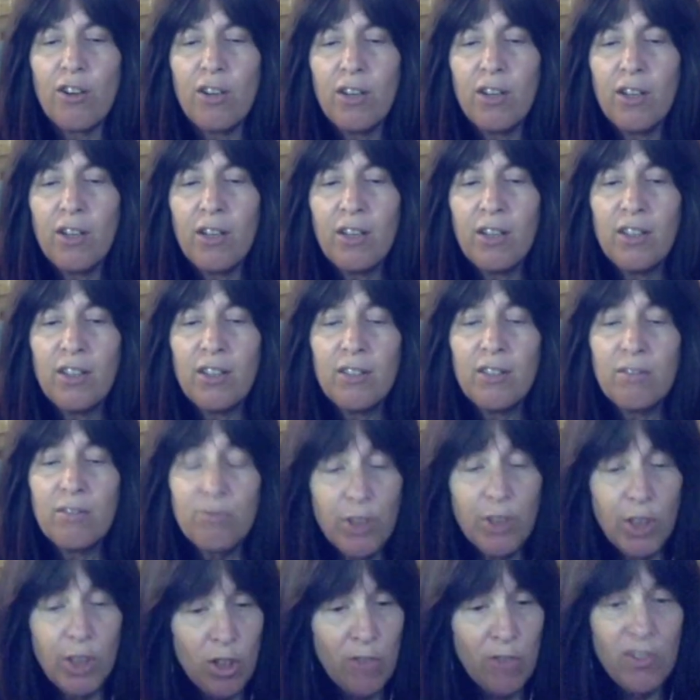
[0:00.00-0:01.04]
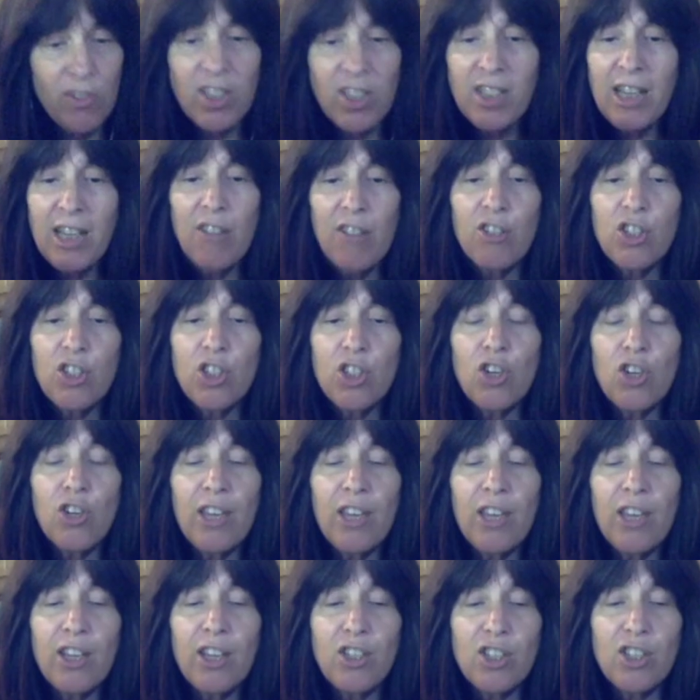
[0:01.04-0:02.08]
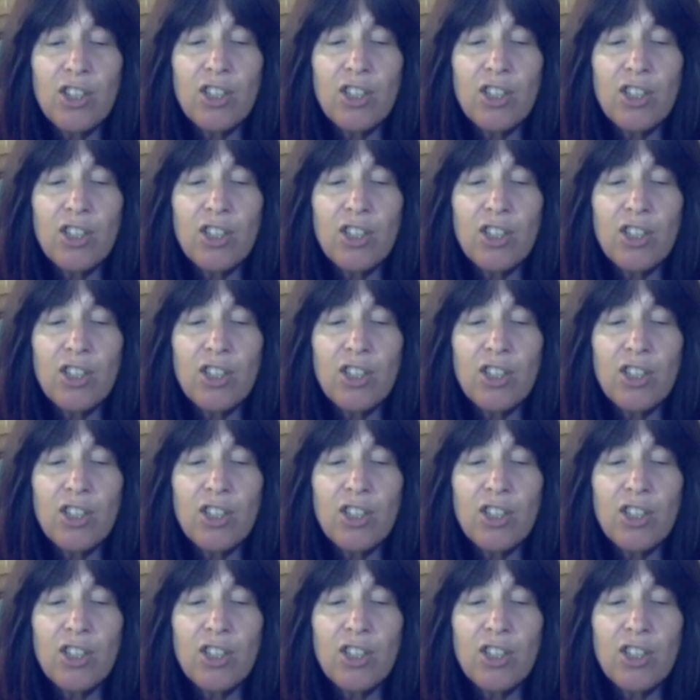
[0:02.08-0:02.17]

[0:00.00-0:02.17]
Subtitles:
You don't have to sit down in the chair yet,